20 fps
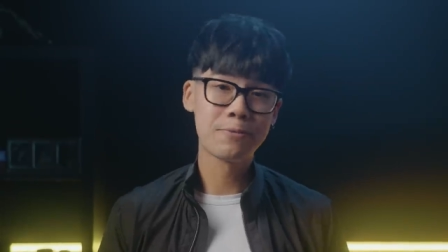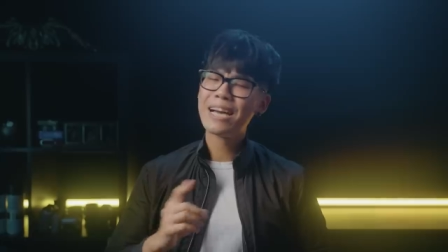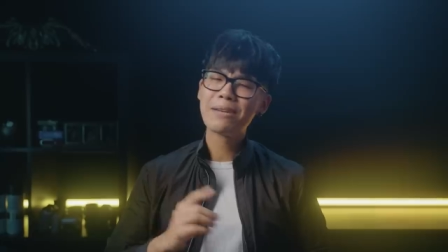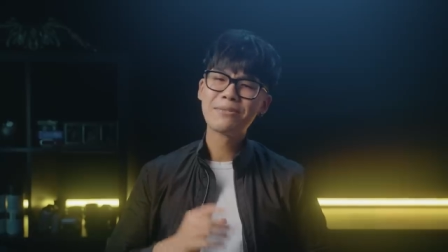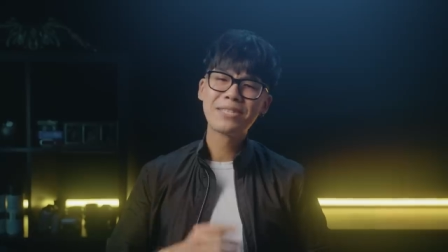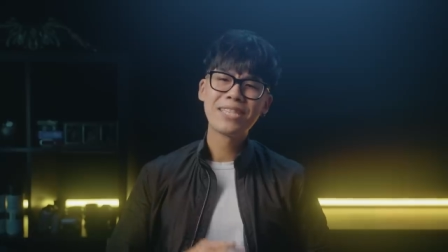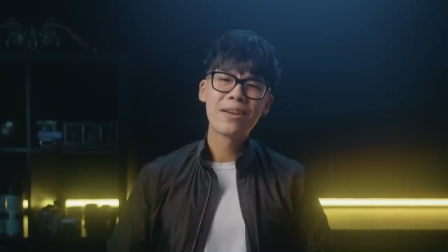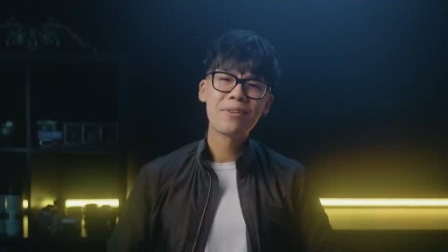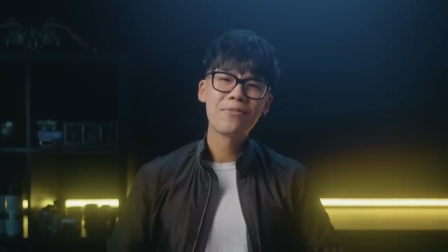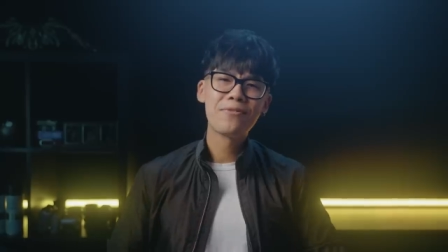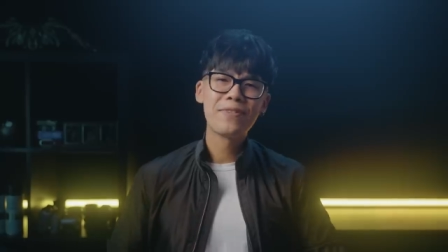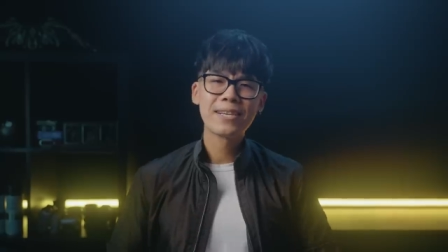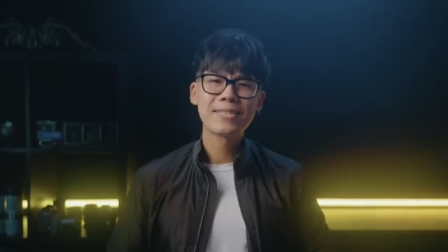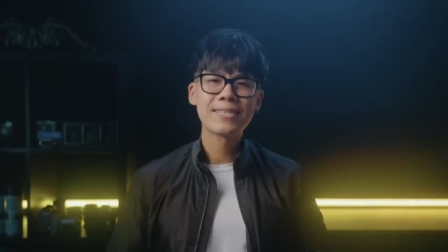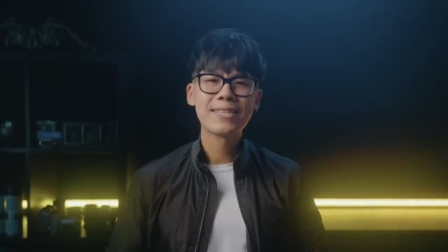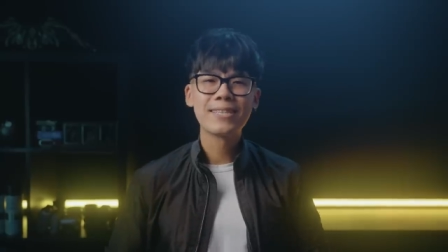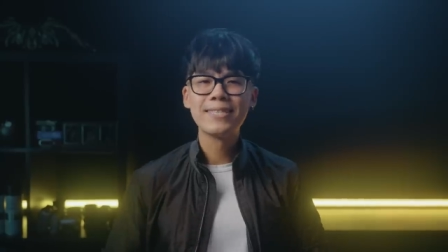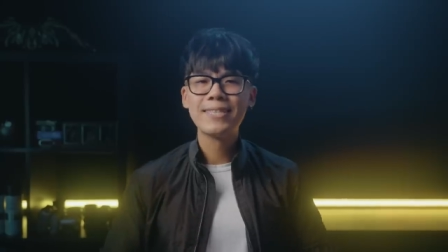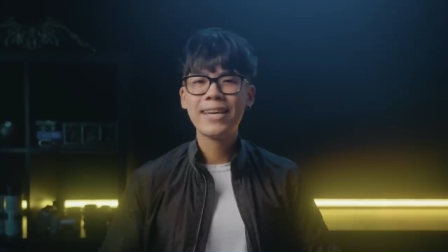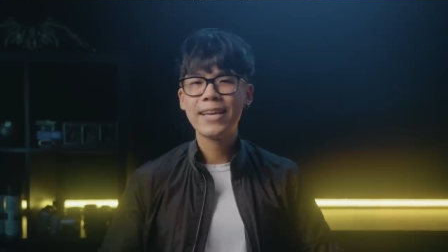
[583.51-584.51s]
Loud sound
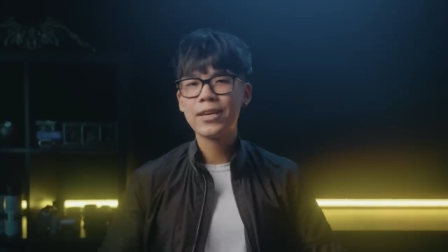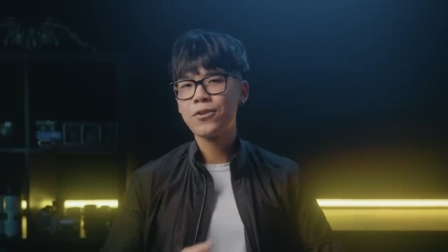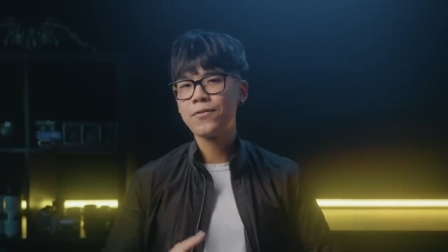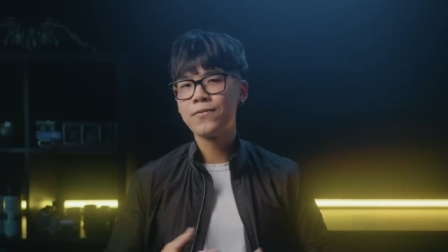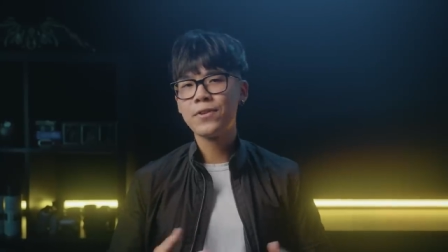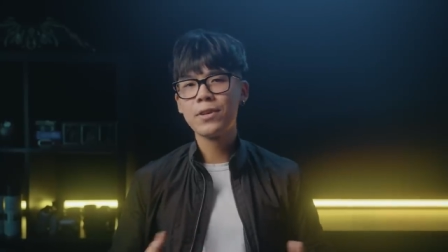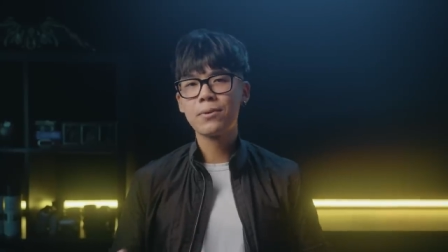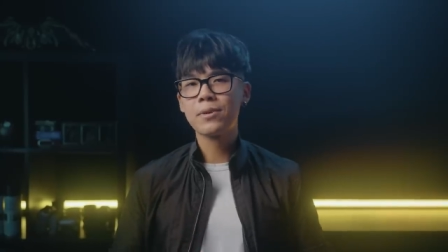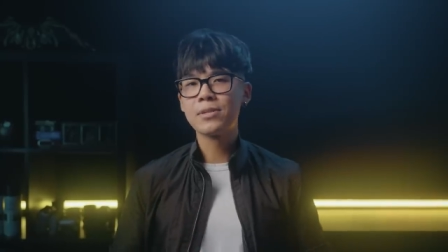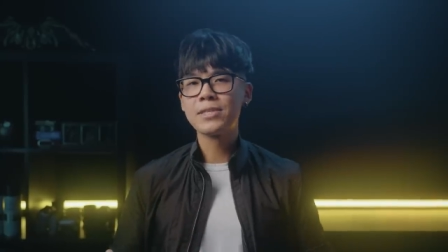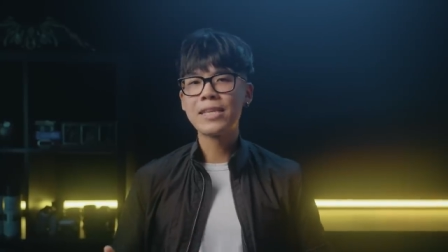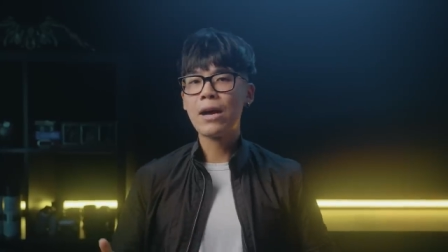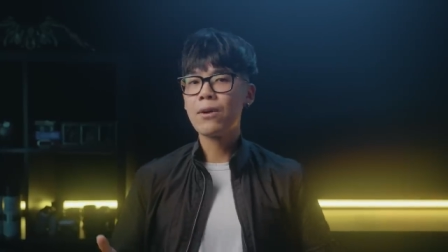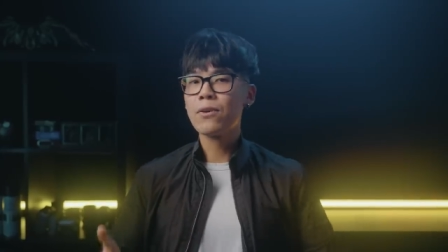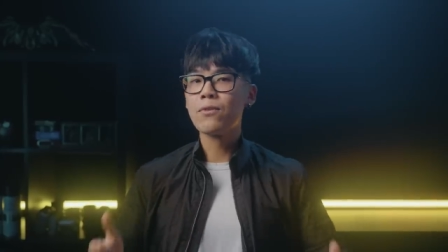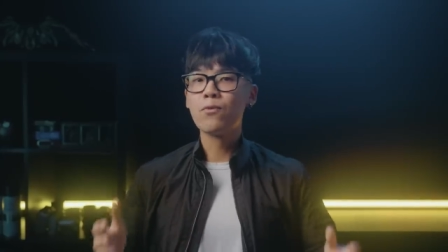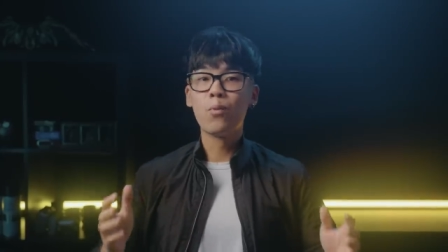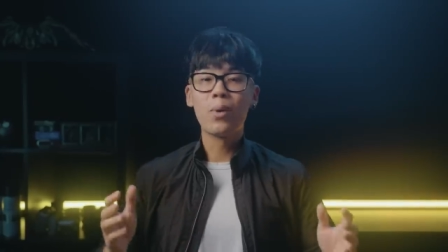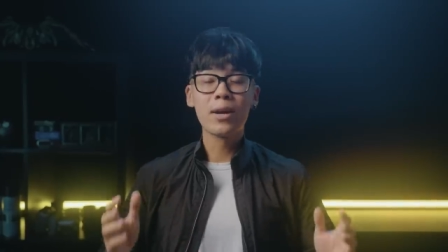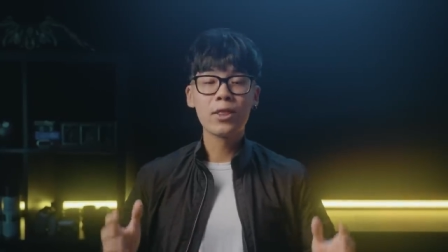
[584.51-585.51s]
effects can take your viewers out
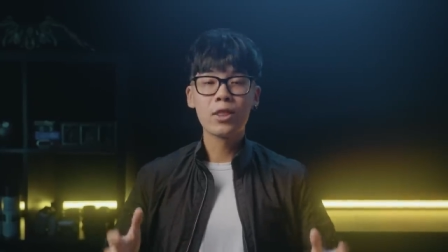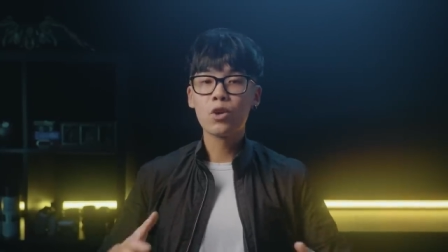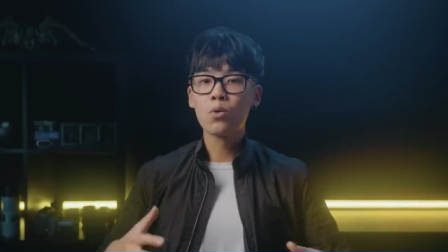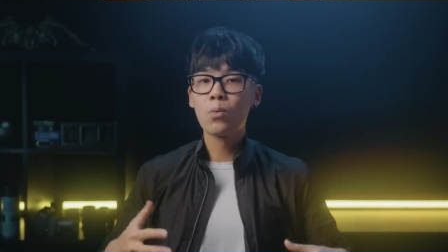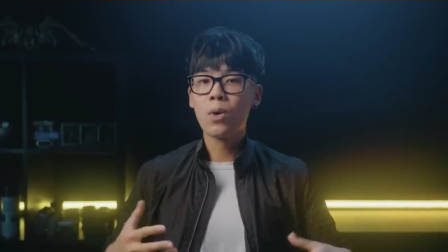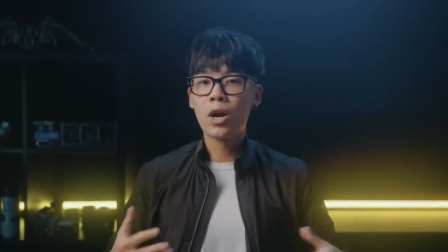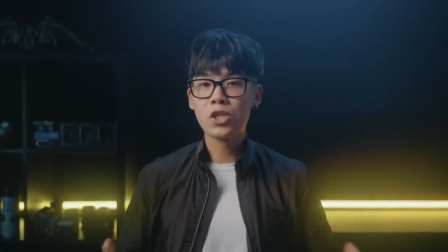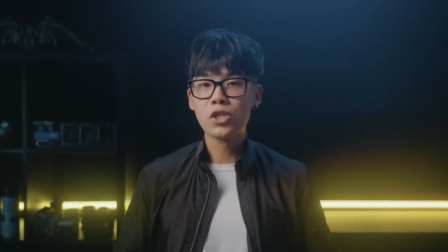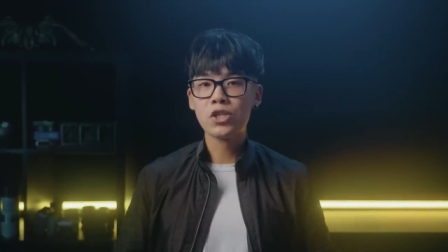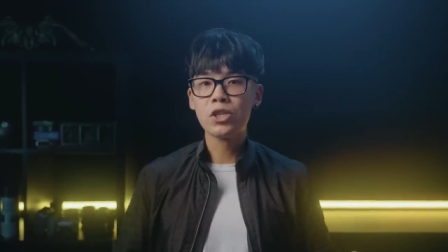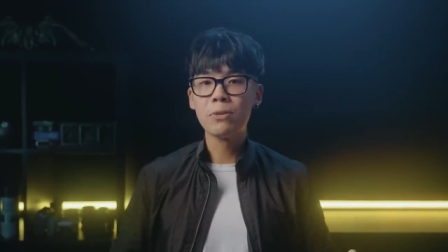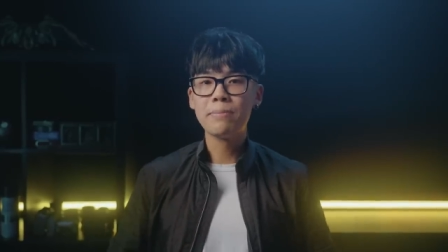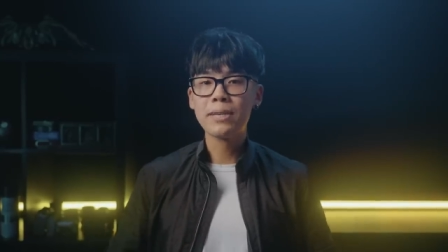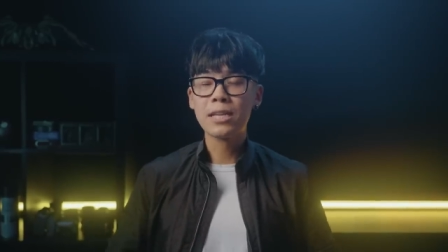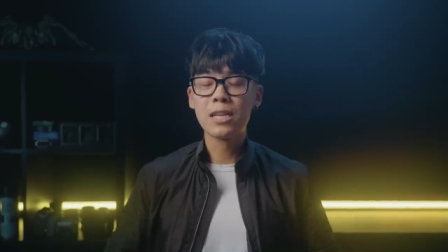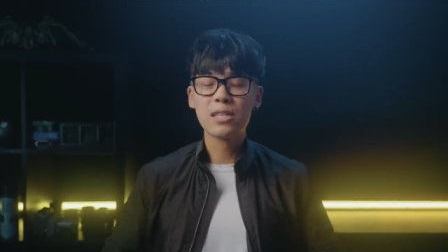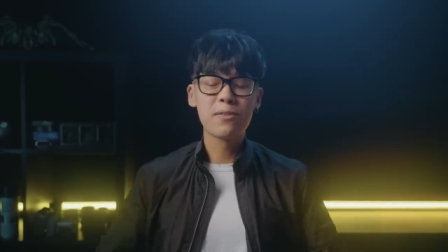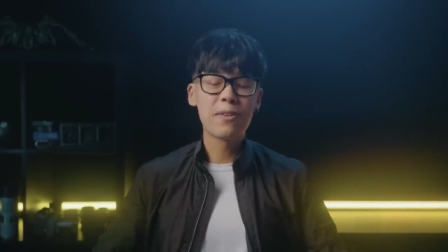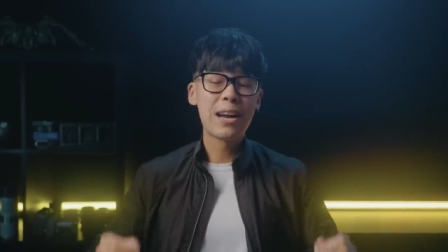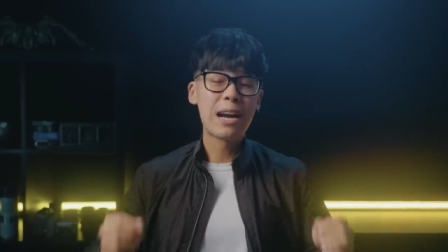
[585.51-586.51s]
of what they're watching
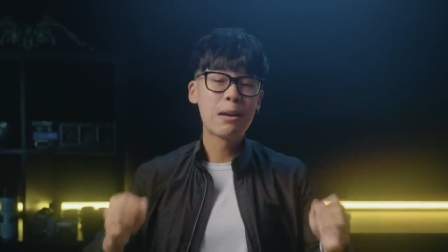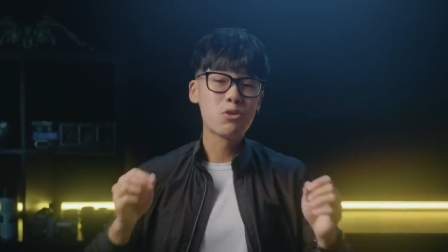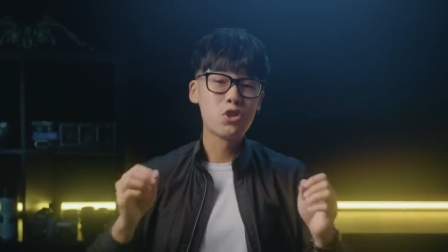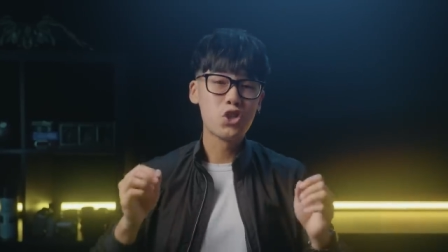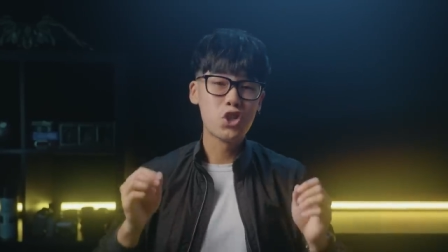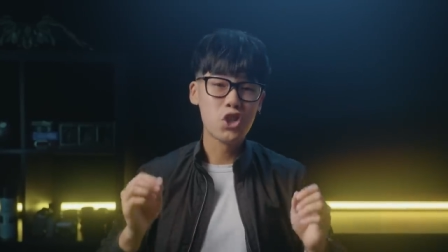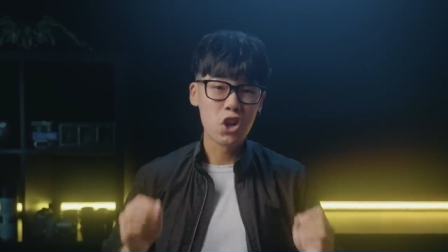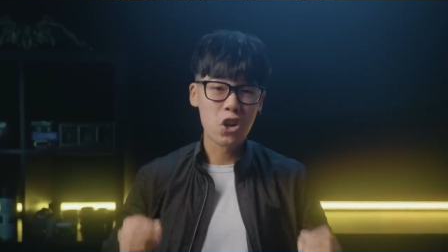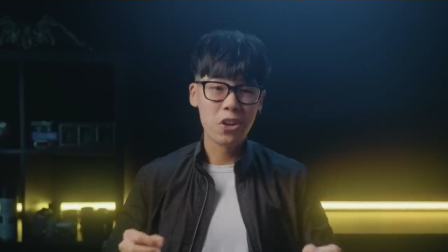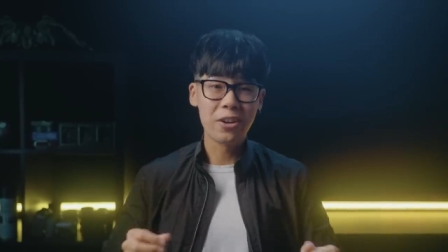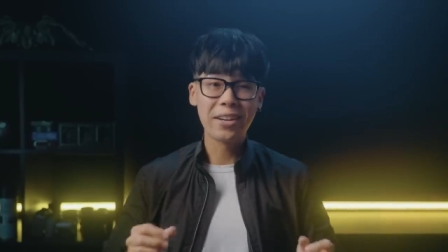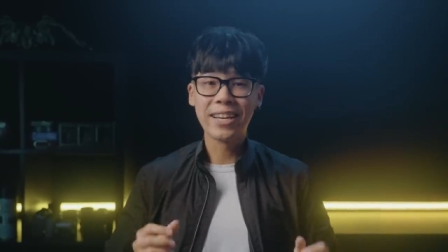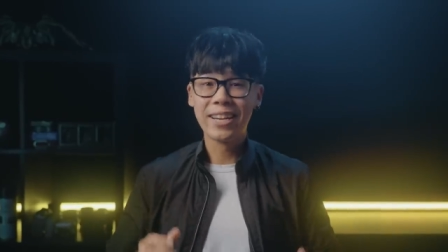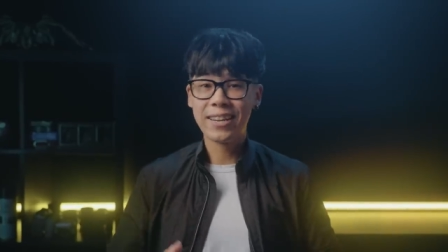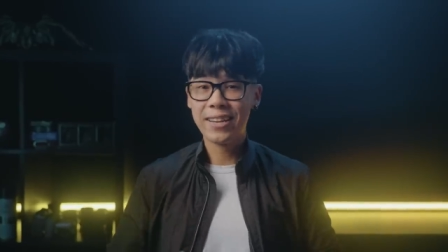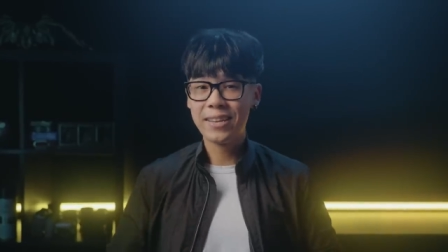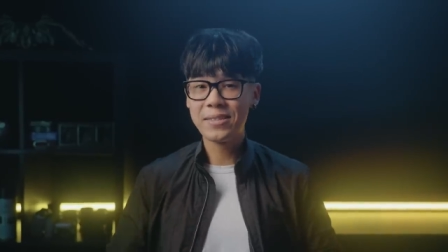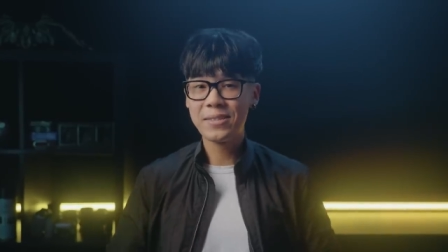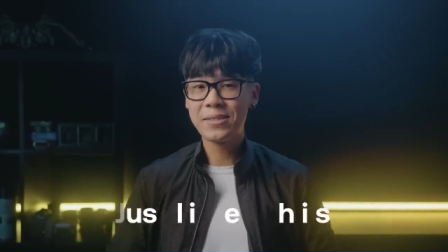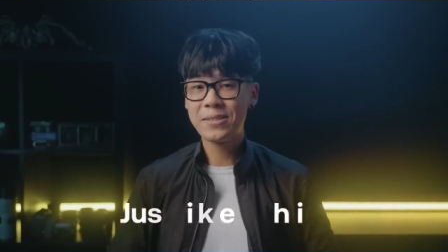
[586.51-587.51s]
because of how jarring
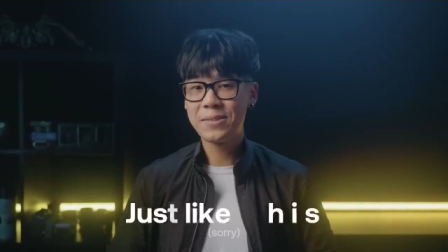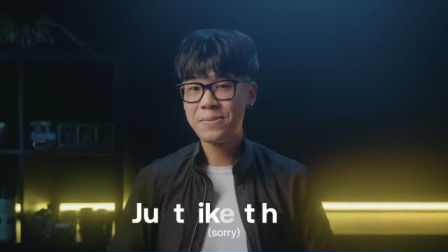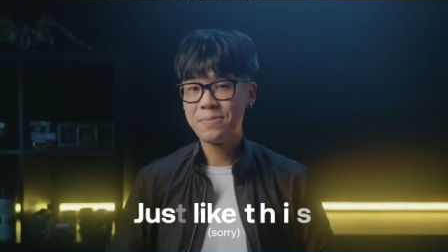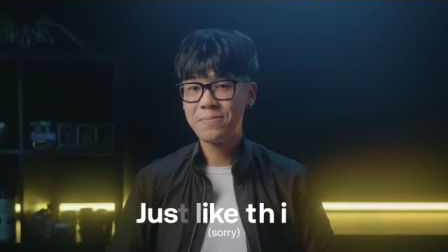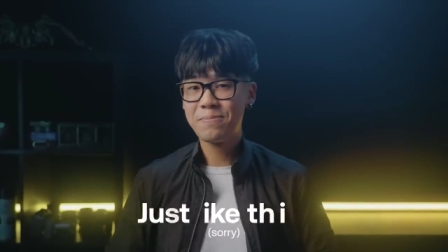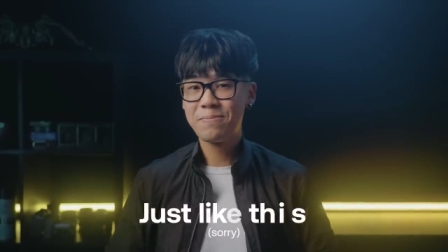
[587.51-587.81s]
it is.